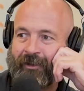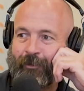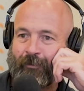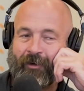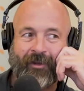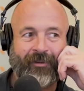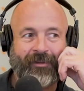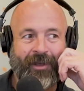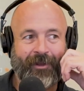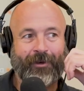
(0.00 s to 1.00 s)
Did your advisor
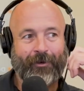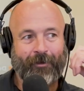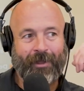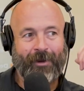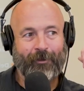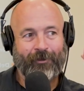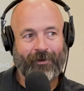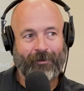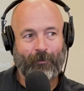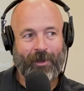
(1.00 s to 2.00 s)
tell you to do that, or did
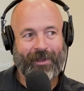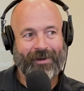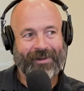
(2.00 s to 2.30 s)
you just wing it?